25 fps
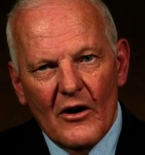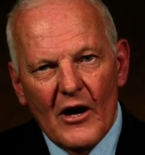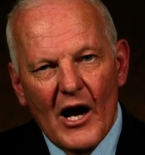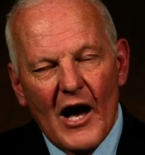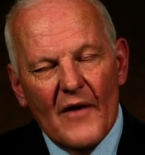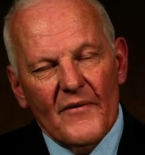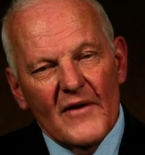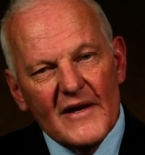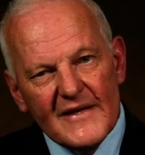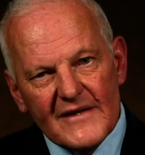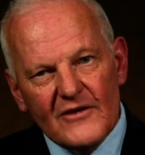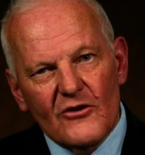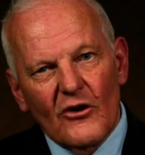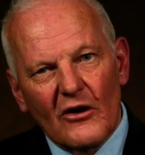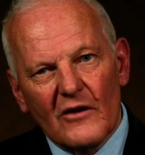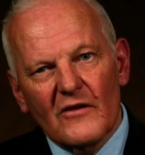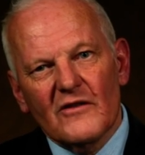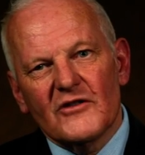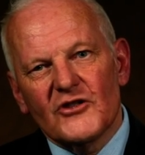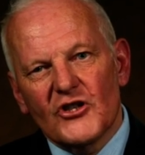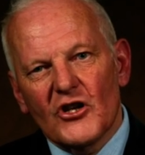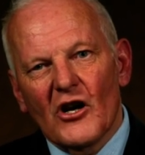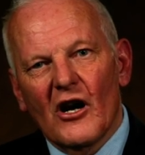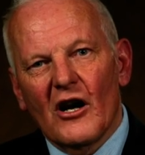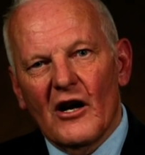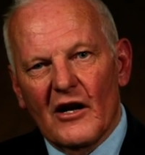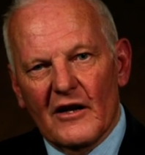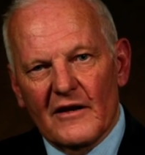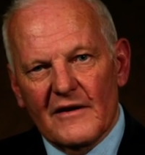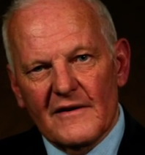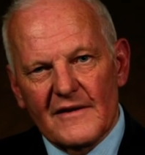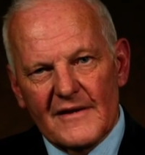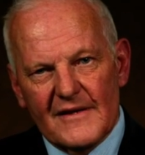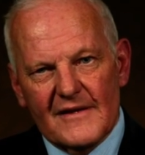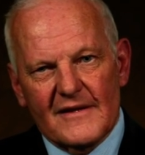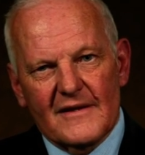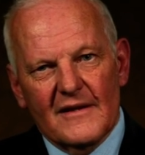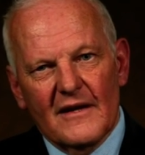And this God of
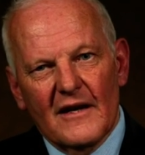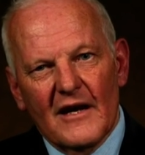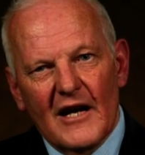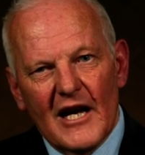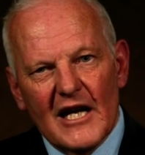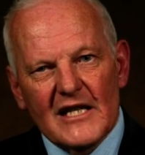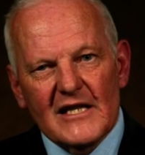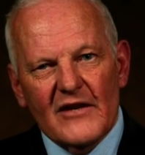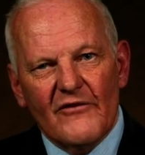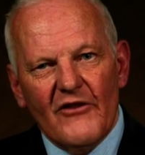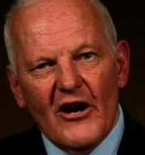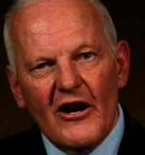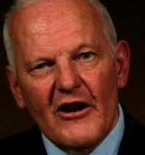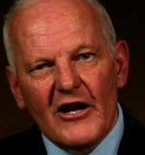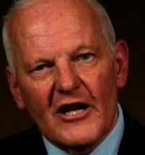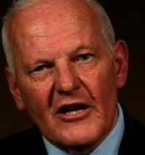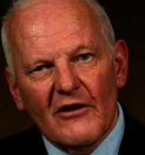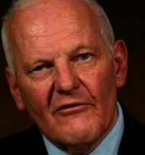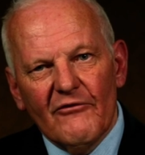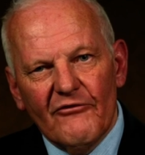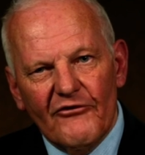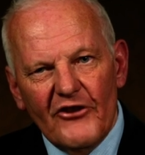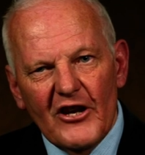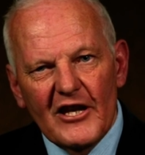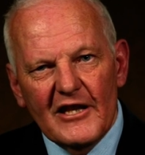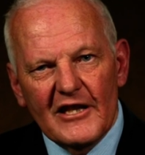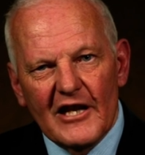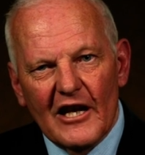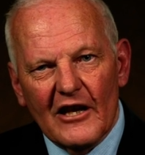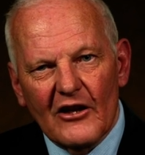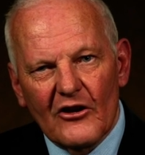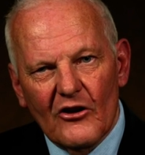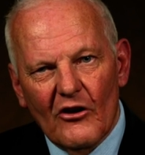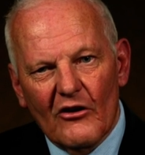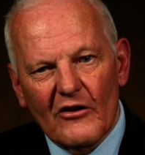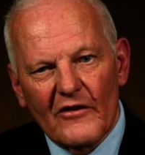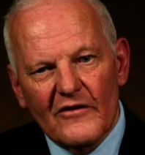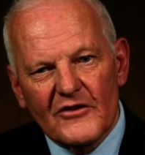chance is a very convenient
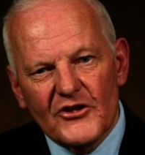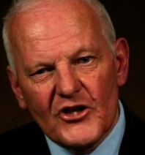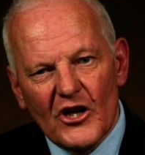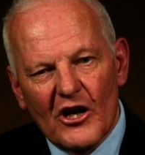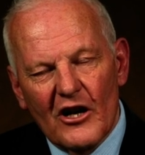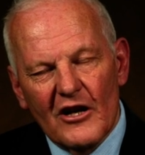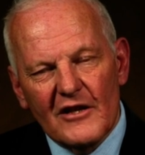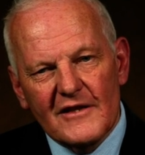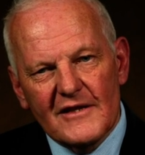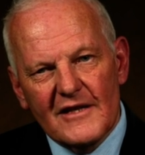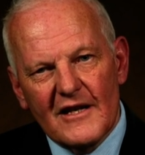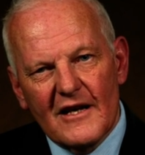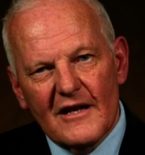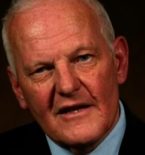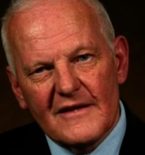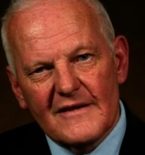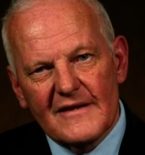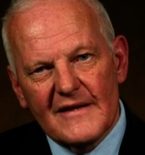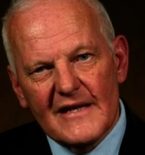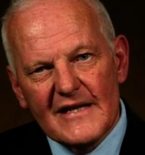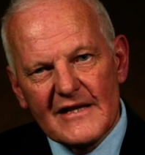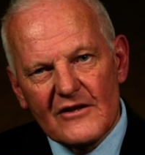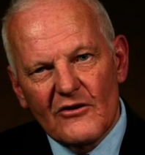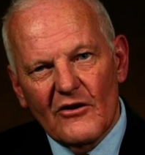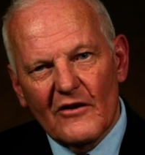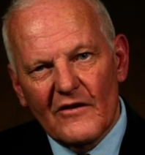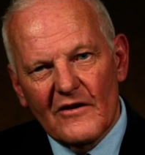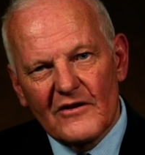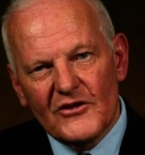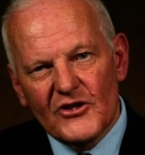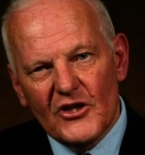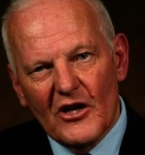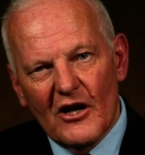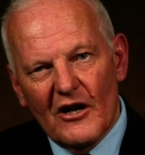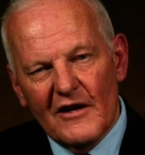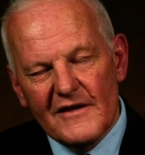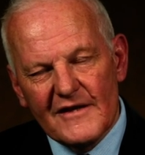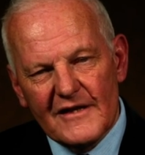God of chance because this God of
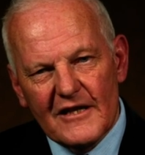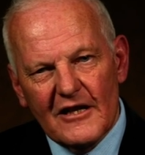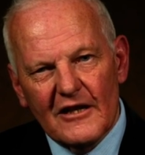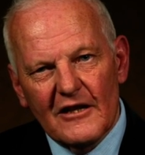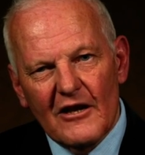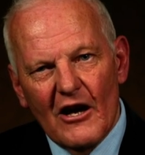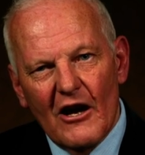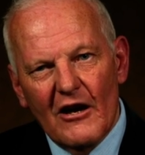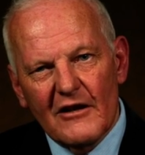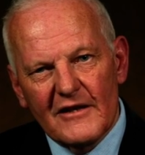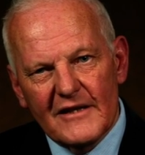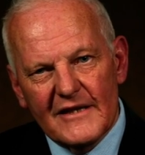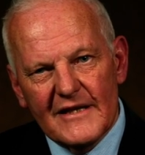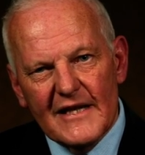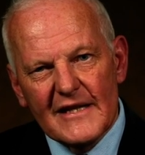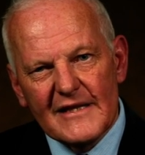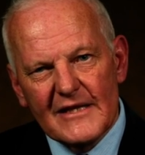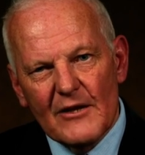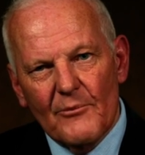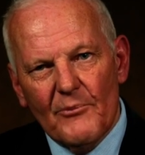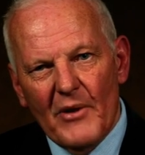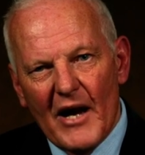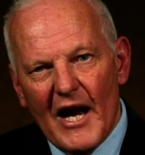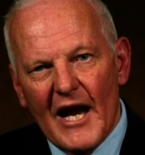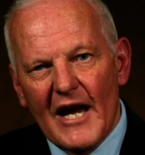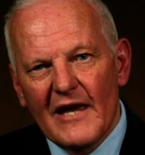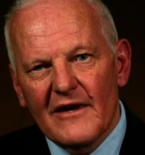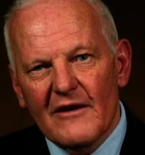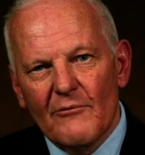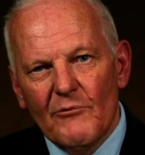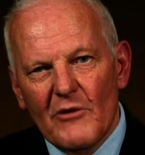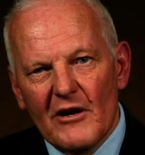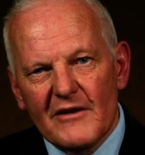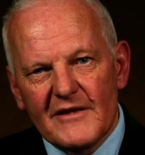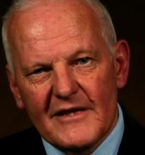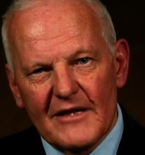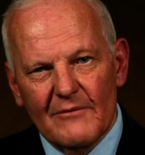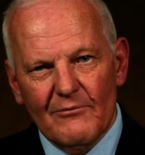chance can disobey the
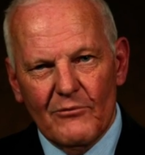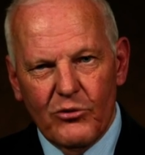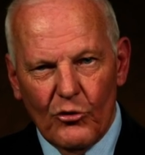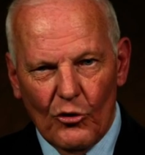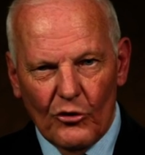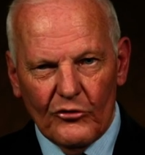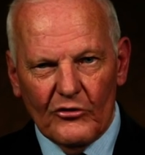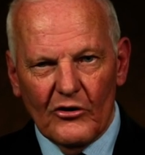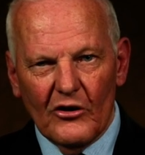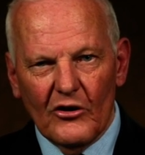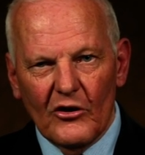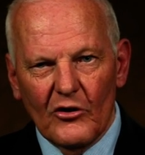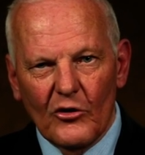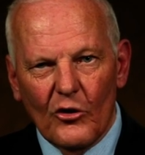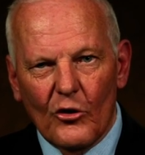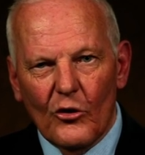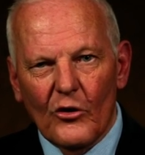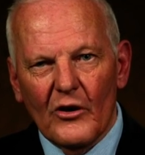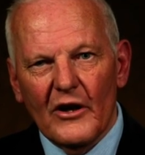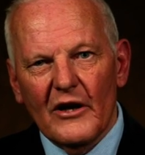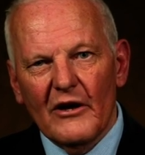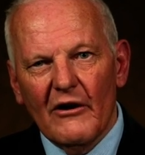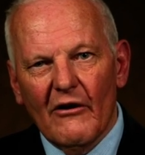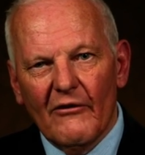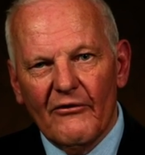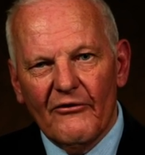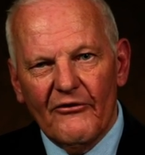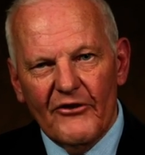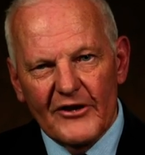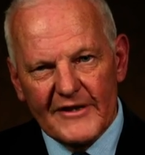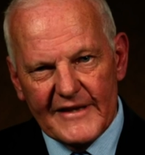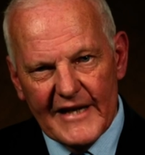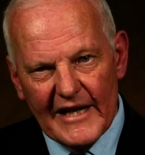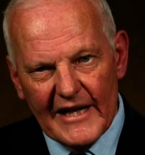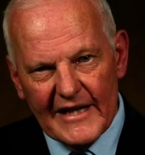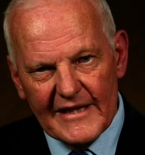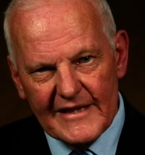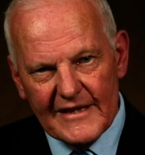most important law of
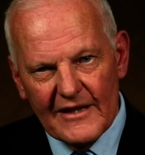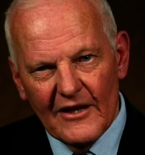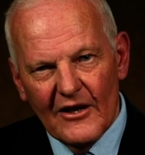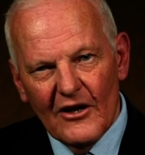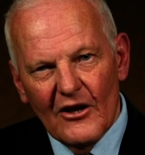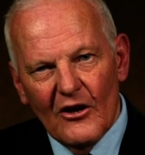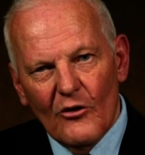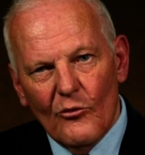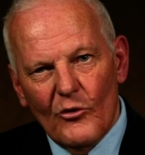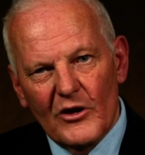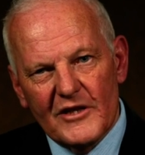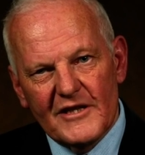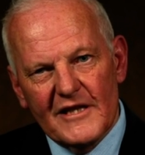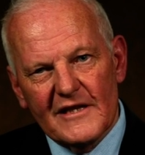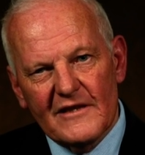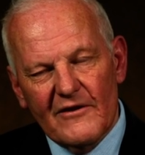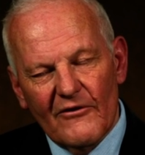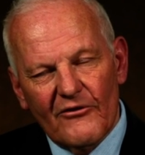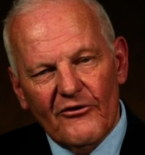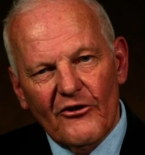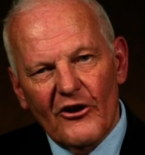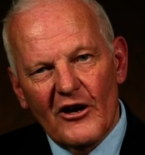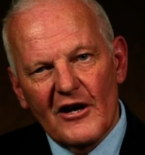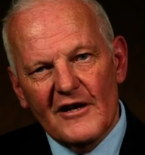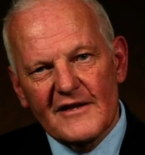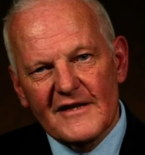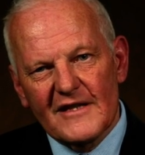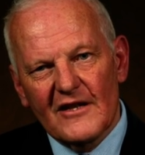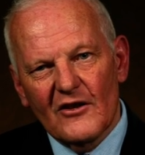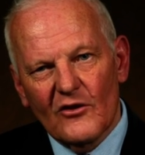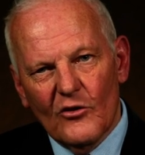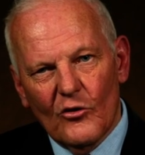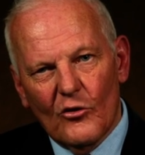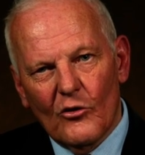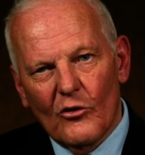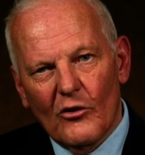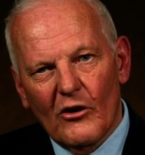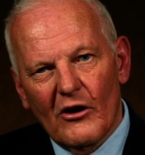physics, which is the first
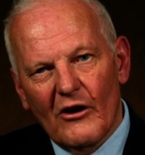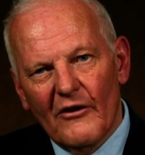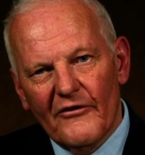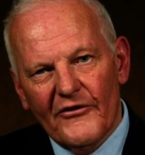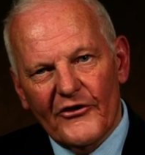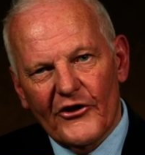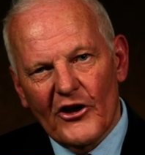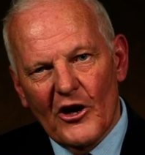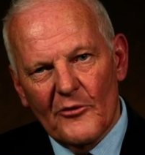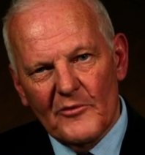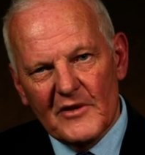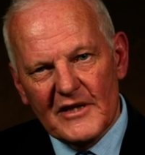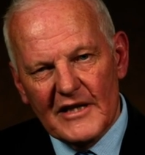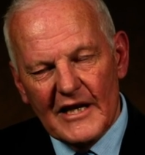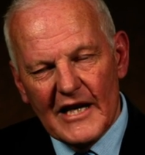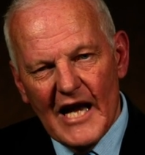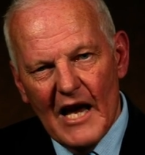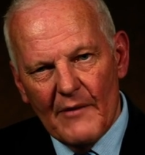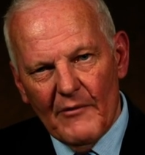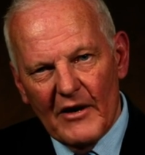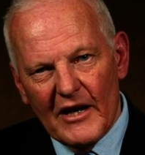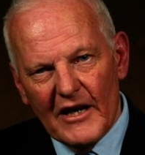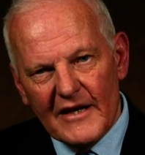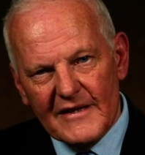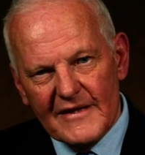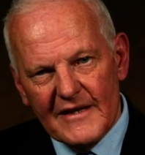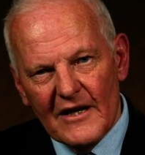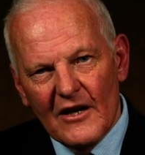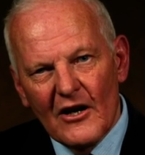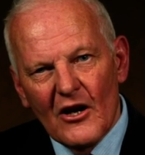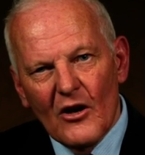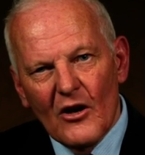law of thermodynamics,